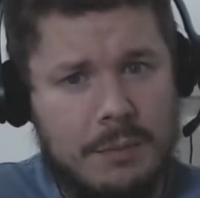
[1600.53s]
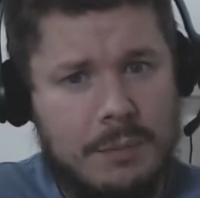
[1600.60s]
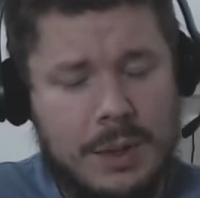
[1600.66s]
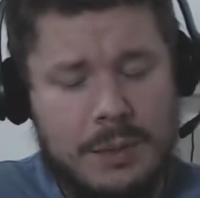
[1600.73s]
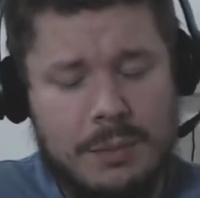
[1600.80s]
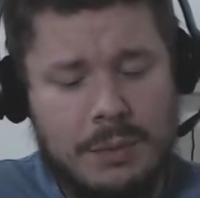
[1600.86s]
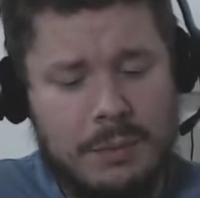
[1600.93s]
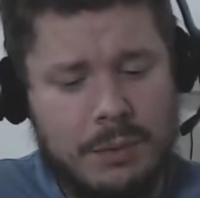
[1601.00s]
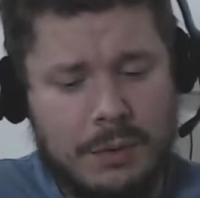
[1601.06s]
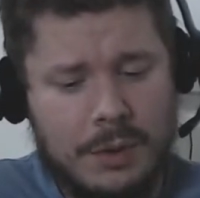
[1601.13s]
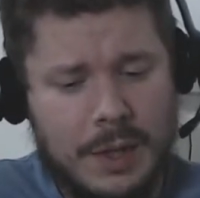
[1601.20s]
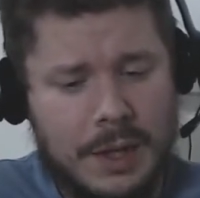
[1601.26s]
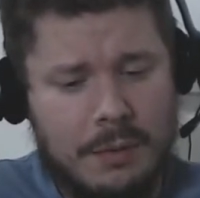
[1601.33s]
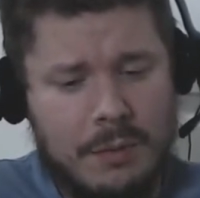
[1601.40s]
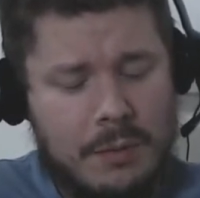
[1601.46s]
People were
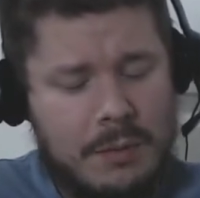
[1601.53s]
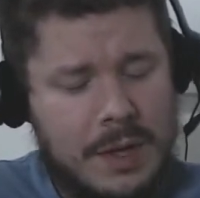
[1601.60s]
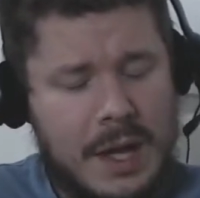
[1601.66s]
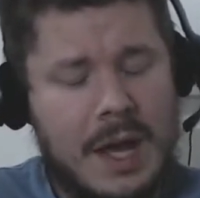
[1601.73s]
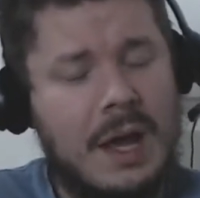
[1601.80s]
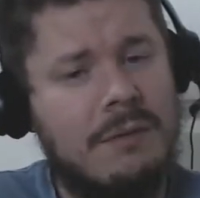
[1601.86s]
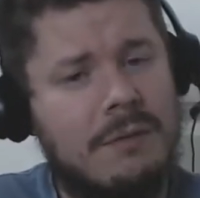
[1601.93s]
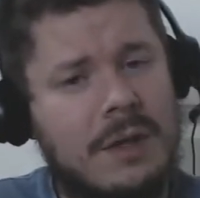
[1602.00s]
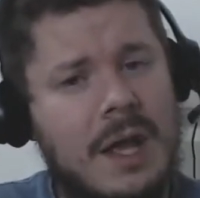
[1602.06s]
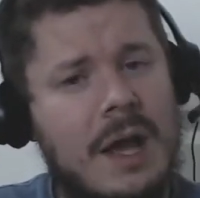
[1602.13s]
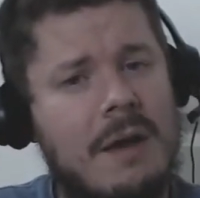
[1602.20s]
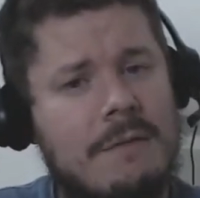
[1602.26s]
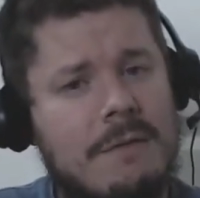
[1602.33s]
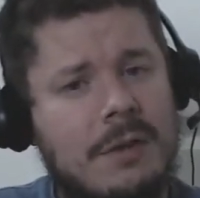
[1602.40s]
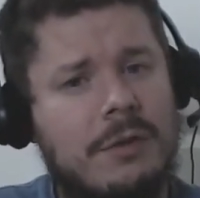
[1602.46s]
like, well, we have to
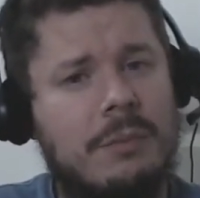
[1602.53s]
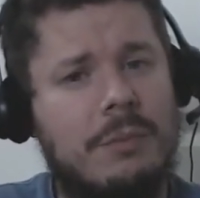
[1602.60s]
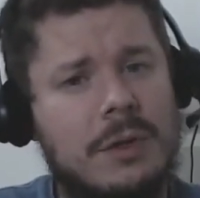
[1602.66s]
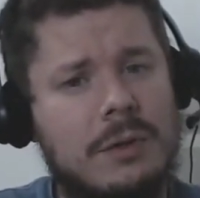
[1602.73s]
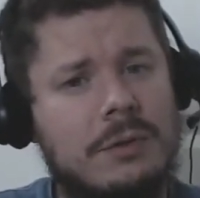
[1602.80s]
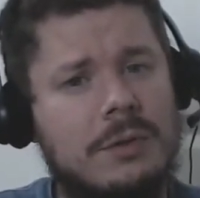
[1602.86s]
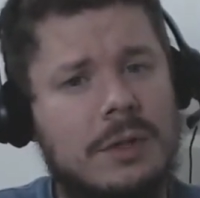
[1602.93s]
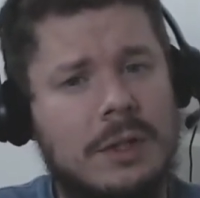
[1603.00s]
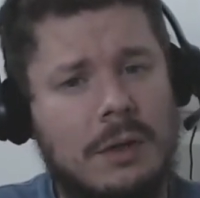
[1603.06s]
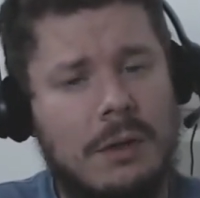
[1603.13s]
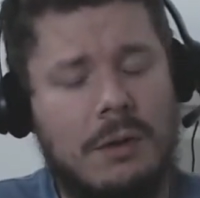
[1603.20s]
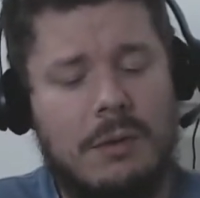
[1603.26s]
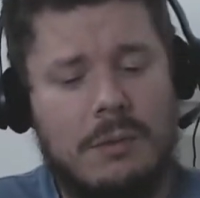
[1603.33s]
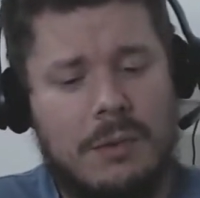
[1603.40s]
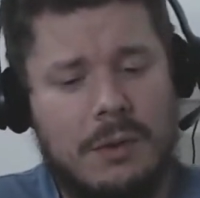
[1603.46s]
have this building,
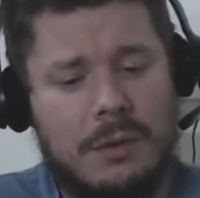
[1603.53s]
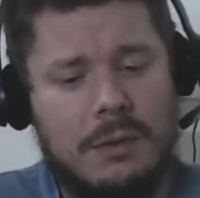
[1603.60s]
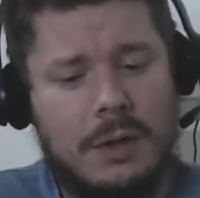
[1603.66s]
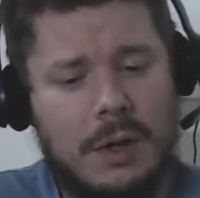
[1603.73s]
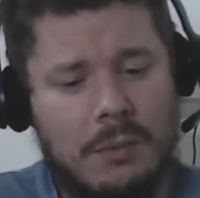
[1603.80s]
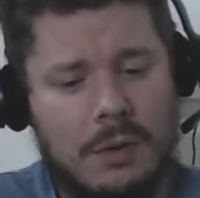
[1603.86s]
or we're